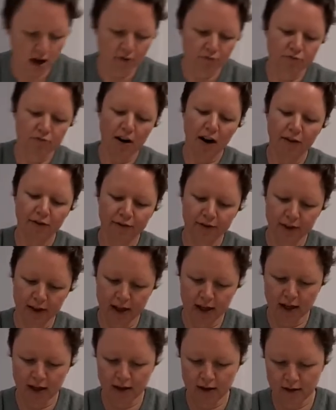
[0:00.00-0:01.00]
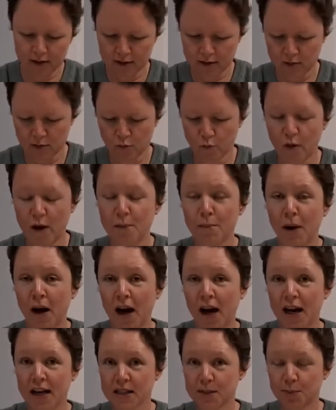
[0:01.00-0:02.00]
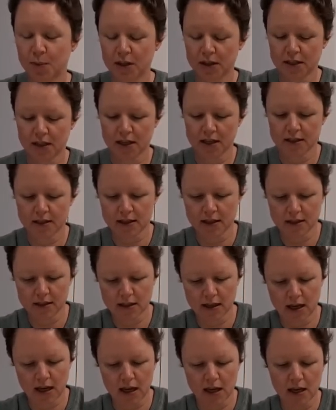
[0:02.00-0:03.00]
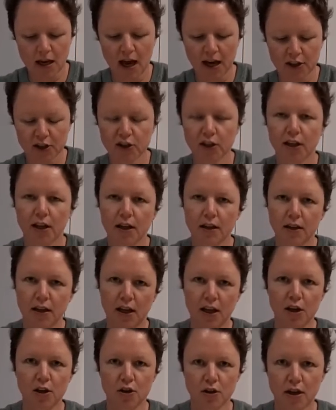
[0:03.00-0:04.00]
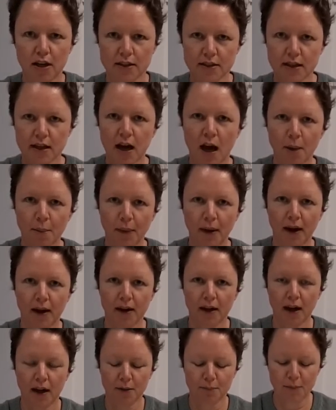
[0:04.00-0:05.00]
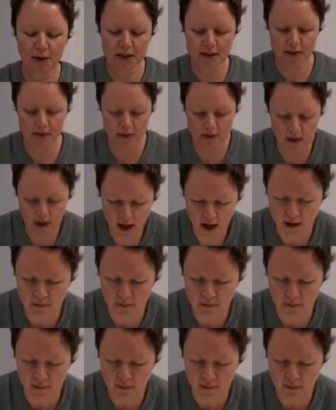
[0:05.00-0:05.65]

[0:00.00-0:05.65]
roughly, when my husband does this, he gets a cup out and mixes it,